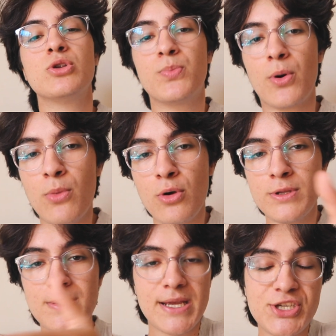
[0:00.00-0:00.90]
to promote
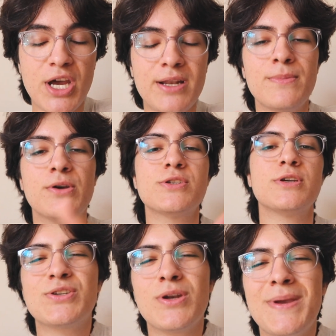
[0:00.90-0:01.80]
that channel, because
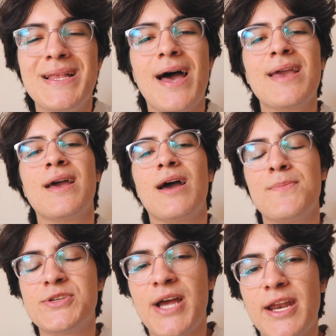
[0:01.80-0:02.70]
it's gonna be like
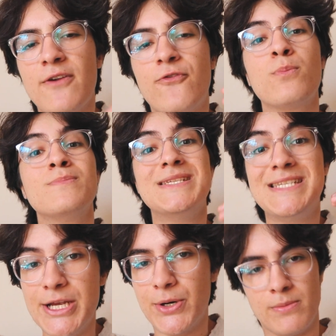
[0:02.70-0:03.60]
I'm starting from
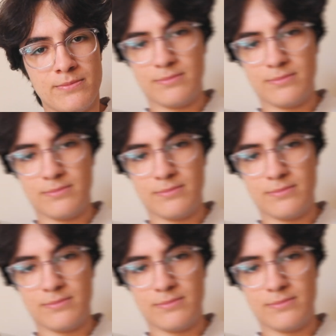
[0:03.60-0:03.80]
zero.